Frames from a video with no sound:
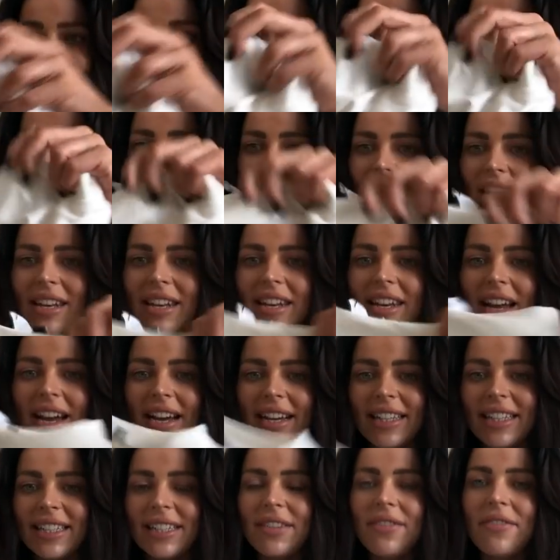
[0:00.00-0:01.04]
is a
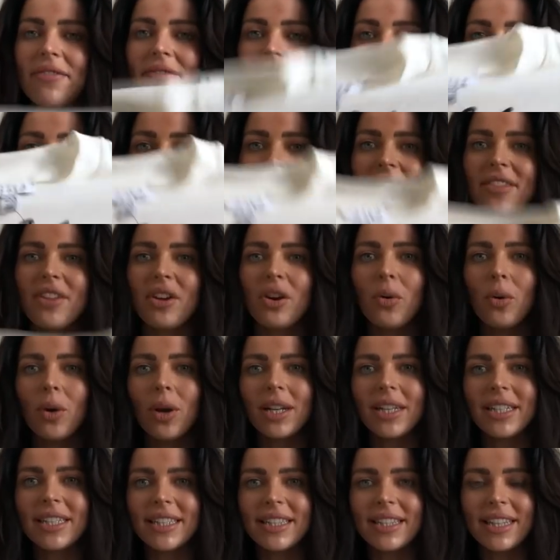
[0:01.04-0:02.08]
nice fit. The
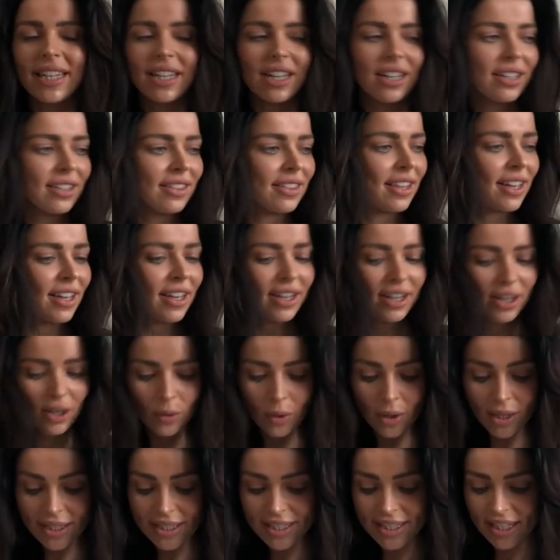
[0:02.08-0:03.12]

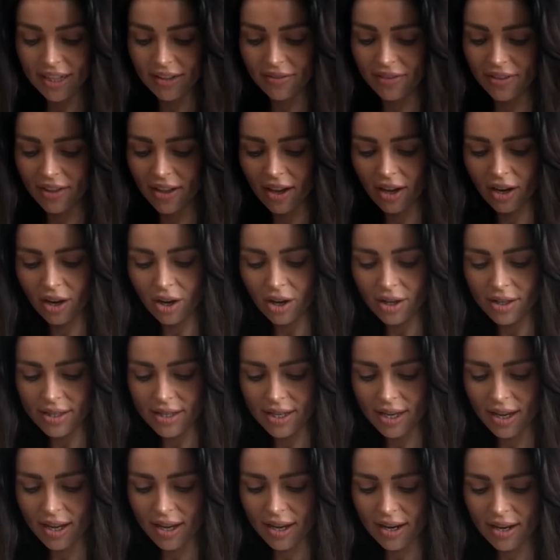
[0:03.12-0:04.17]
quality of the
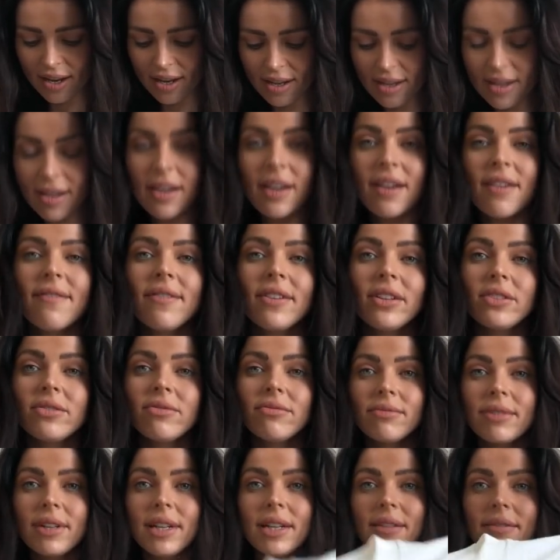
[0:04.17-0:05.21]
cotton feels
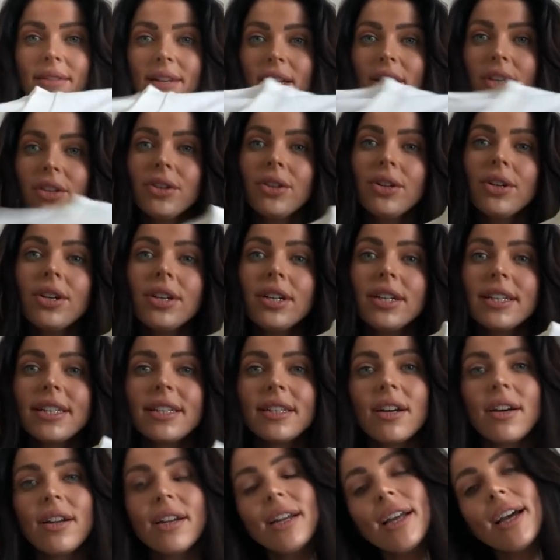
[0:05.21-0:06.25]
really, really good. It's
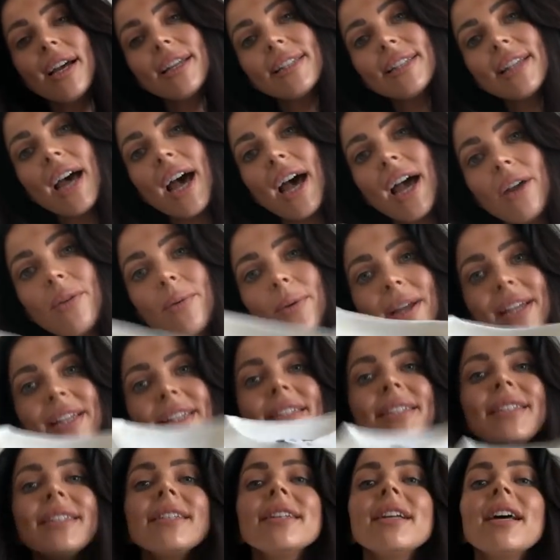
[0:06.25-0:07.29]
got a nice high waist,